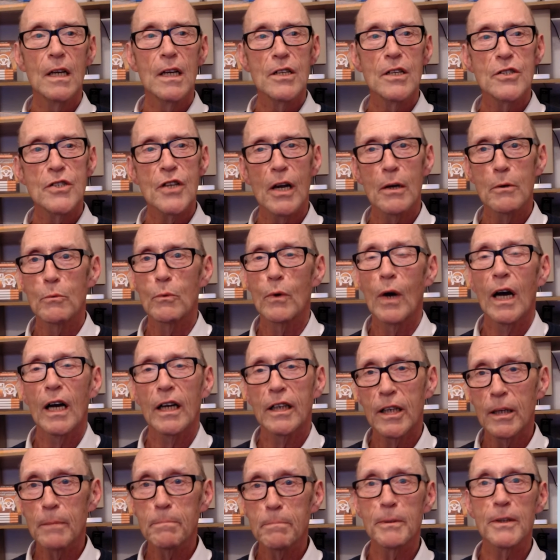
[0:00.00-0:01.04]
So a
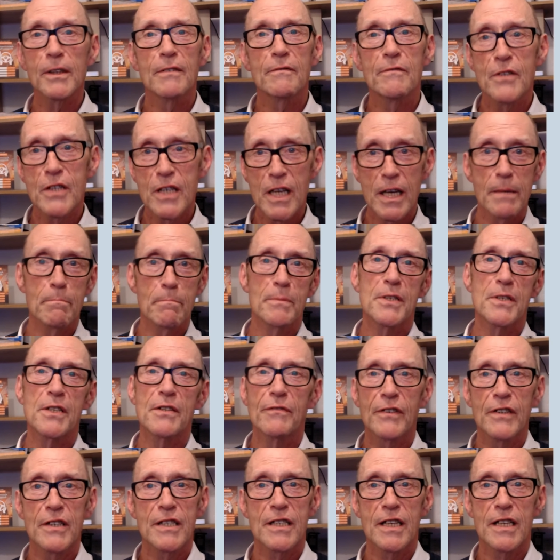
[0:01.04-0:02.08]
couple of tips
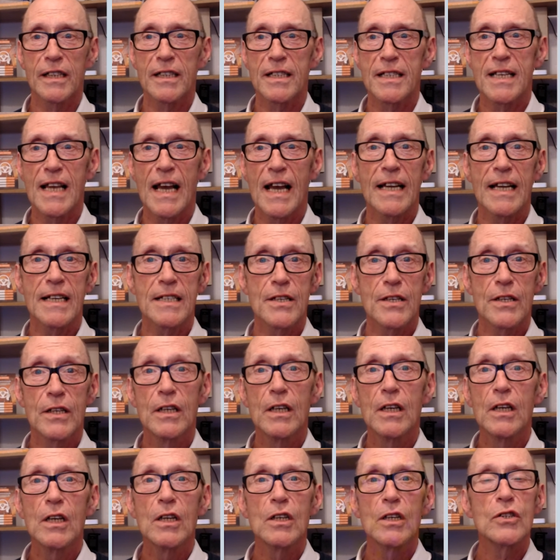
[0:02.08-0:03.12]
for success:
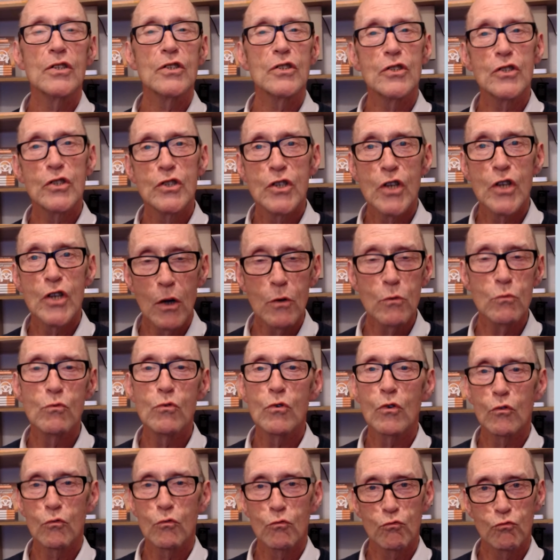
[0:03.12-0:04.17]

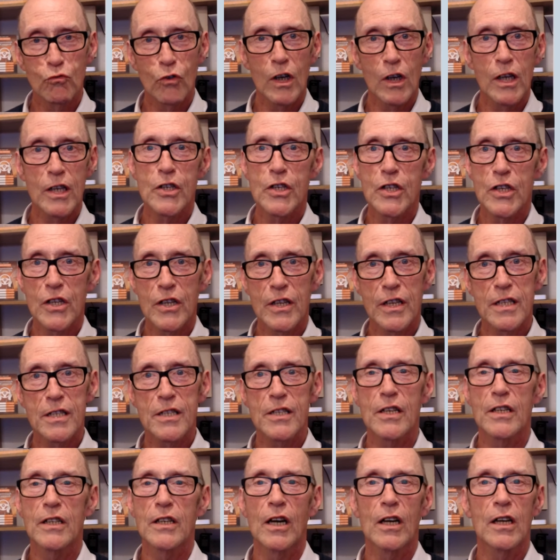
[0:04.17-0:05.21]
don't rush the
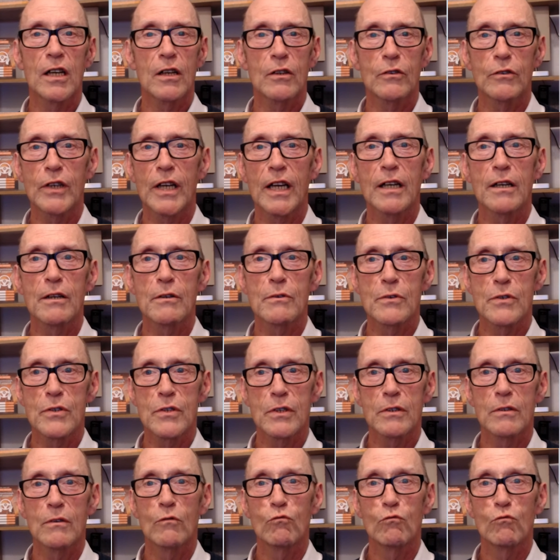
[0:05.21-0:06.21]
scenarios.